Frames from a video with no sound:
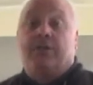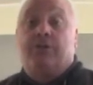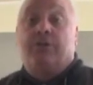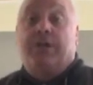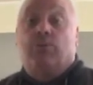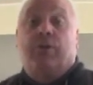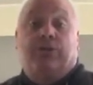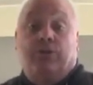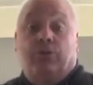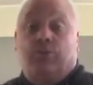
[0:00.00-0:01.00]
to the
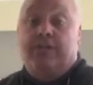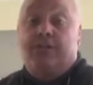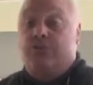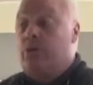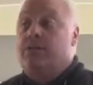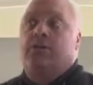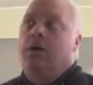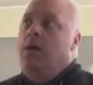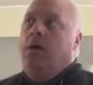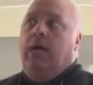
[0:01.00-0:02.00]
original resource.
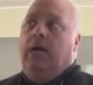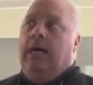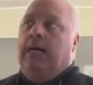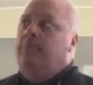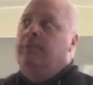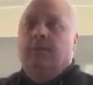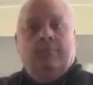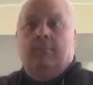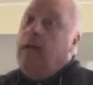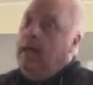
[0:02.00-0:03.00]
A
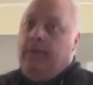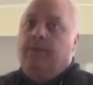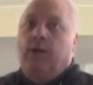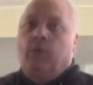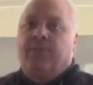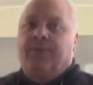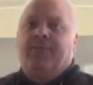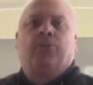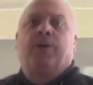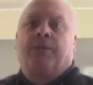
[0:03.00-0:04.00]

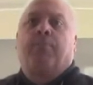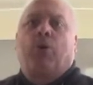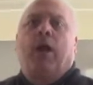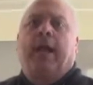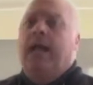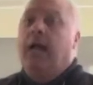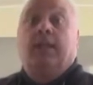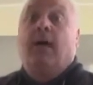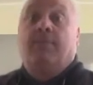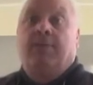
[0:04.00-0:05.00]
refrigerator with a brain. I
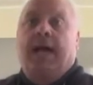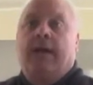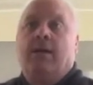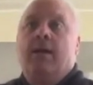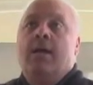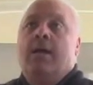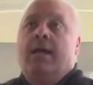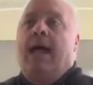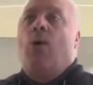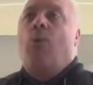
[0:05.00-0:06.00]
love that.
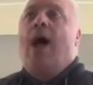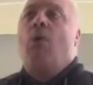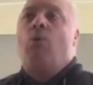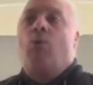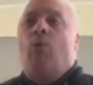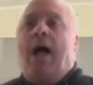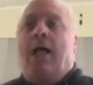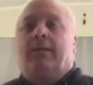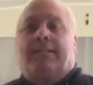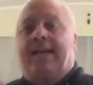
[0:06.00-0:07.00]
Now,
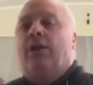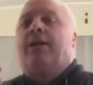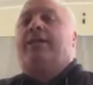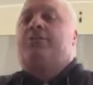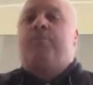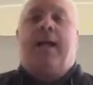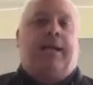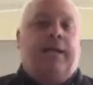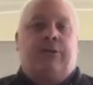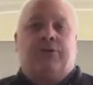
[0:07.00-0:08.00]
while Derek is back here